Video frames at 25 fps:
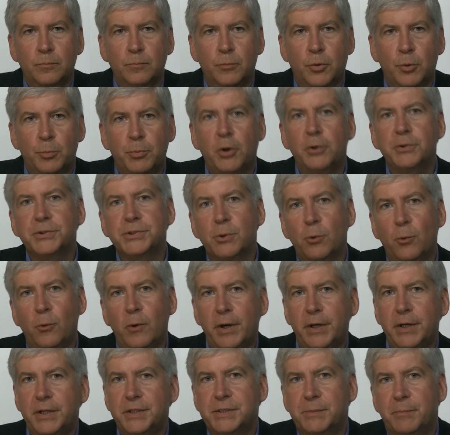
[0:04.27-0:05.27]
Proposal
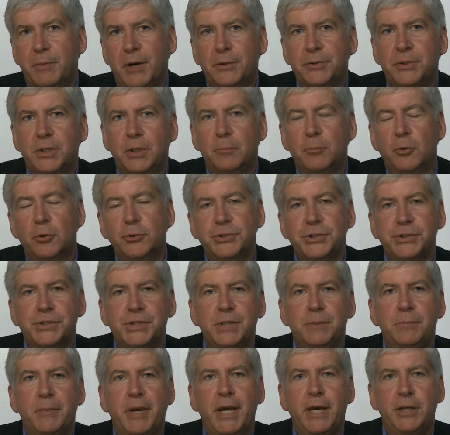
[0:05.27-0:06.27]
1 is about the
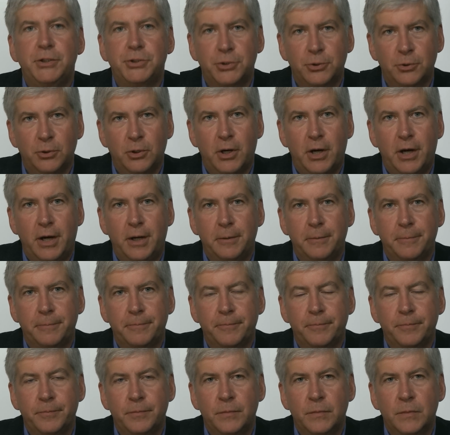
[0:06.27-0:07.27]
emergency manager law.
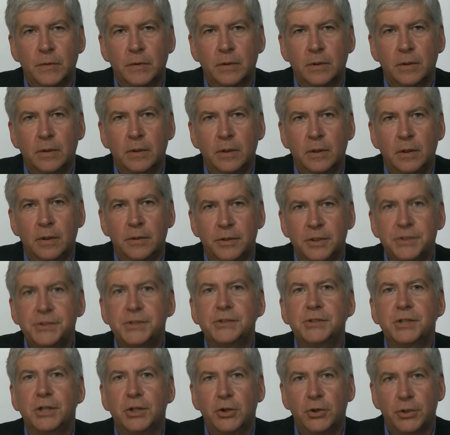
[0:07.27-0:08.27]
This
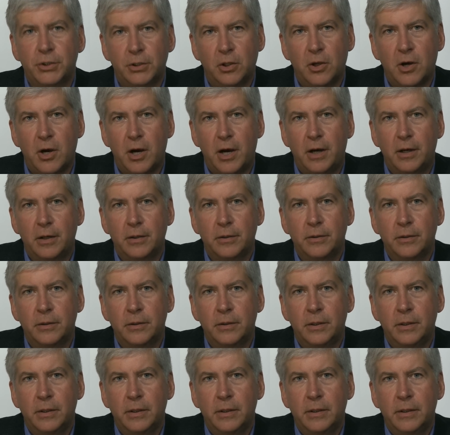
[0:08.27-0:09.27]
is a good law.
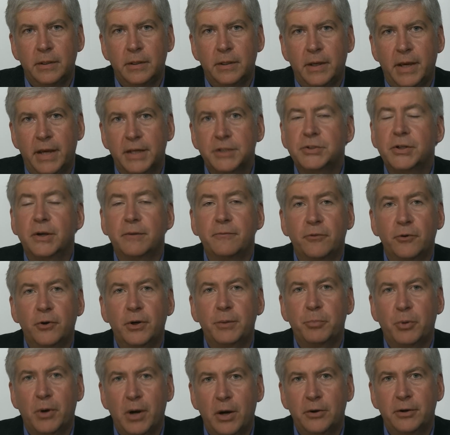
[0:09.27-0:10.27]
Actually, I'm very
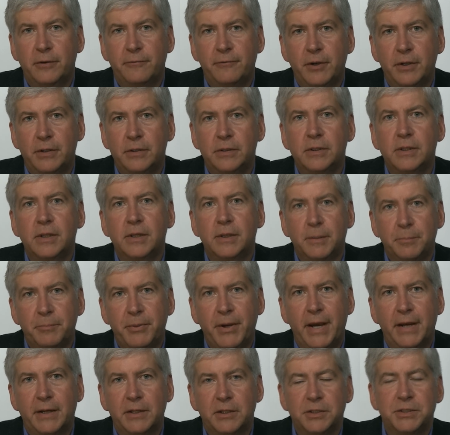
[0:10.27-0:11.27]
proud of it and the
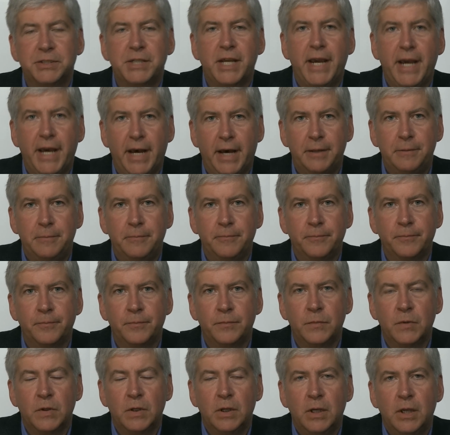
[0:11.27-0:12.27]
impact it's had.
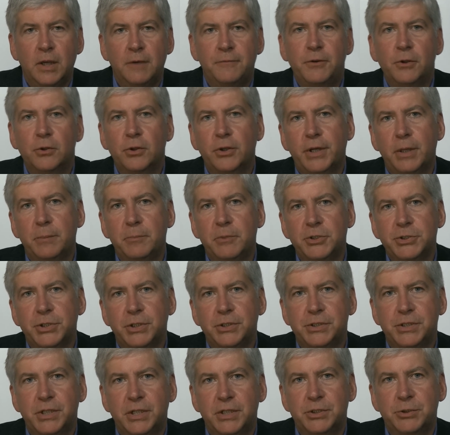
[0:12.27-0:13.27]
If you look at
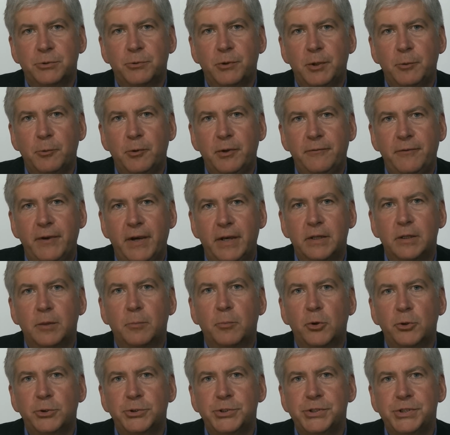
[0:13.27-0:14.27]
Michigan's history, we've had an
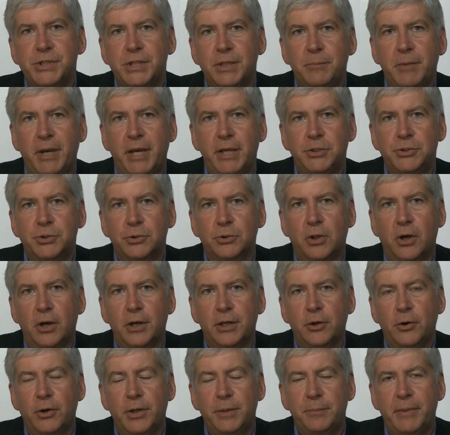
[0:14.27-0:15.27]
emergency manager law
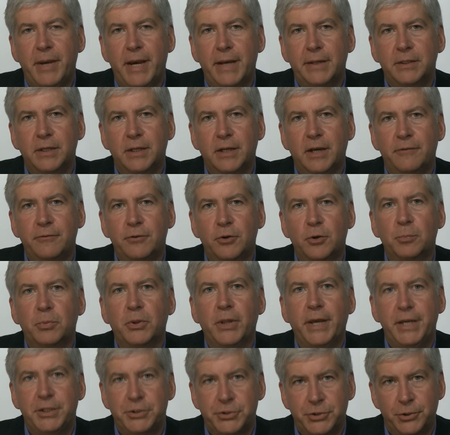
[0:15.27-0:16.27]
going back to Governor
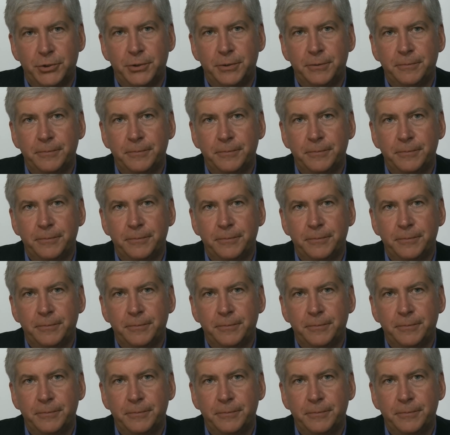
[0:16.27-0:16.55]
Blanchard.